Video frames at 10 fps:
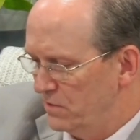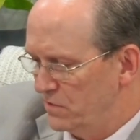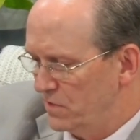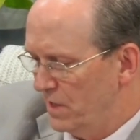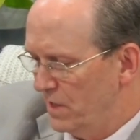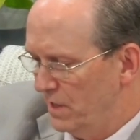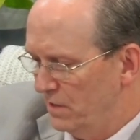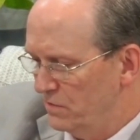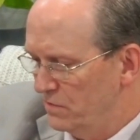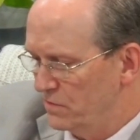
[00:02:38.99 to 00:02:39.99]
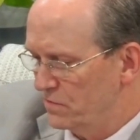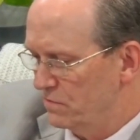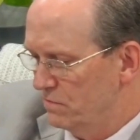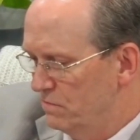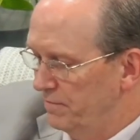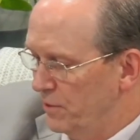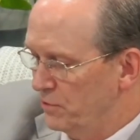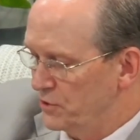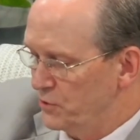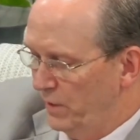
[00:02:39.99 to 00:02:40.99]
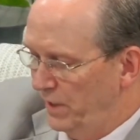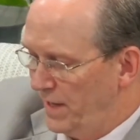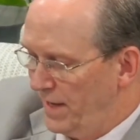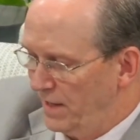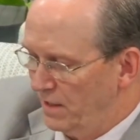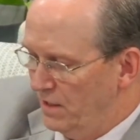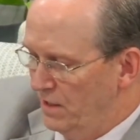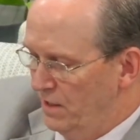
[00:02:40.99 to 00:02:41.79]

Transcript: says, verse 28,